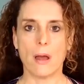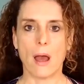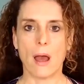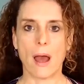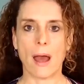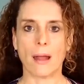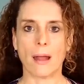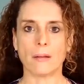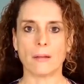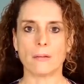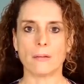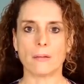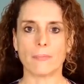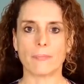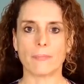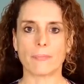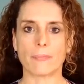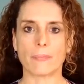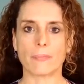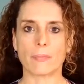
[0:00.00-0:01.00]
And
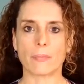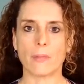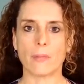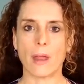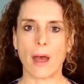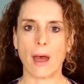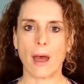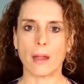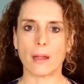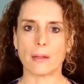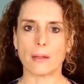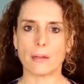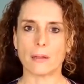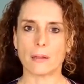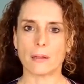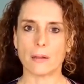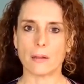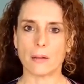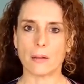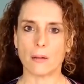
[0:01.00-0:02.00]
that
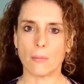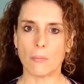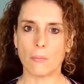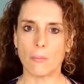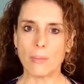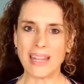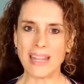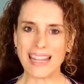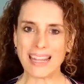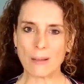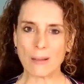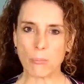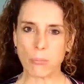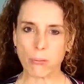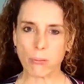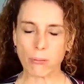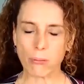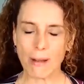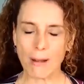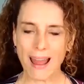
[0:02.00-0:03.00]
being
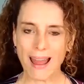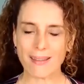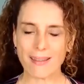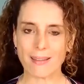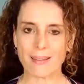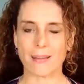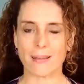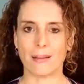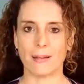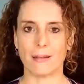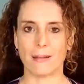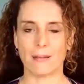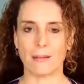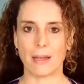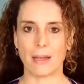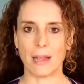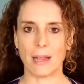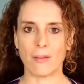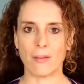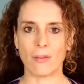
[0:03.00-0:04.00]
present
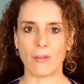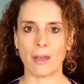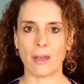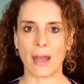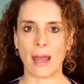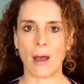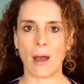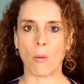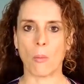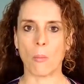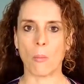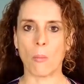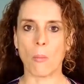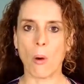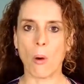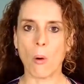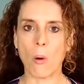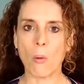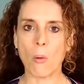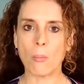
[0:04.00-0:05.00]
in the now
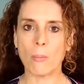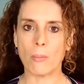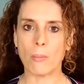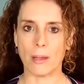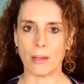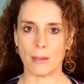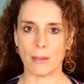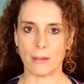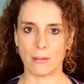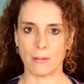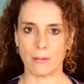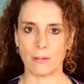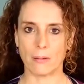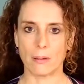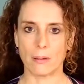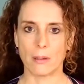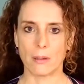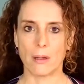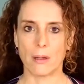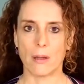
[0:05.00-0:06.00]
moment
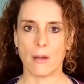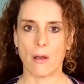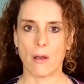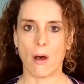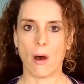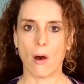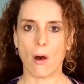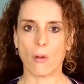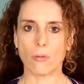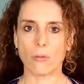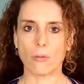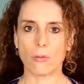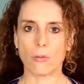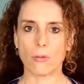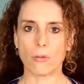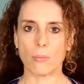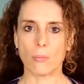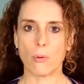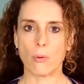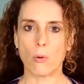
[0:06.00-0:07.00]
also
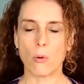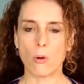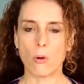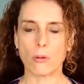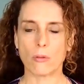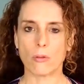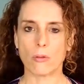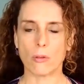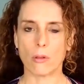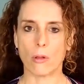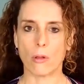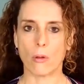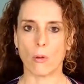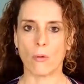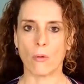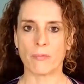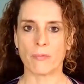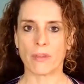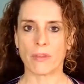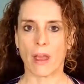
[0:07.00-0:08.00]
supports
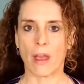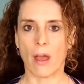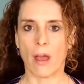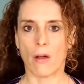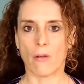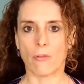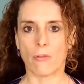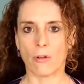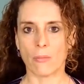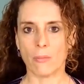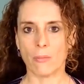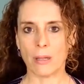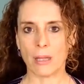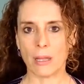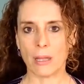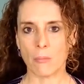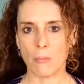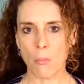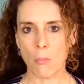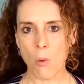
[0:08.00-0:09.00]
you from
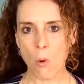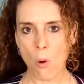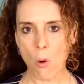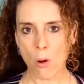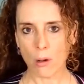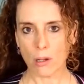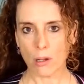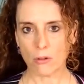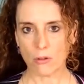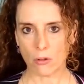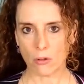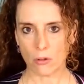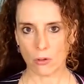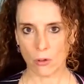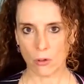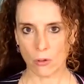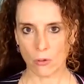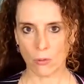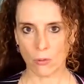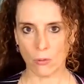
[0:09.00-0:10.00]
being more in
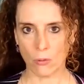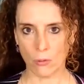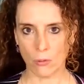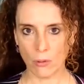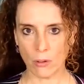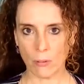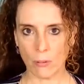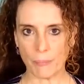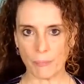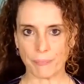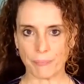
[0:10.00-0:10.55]
tune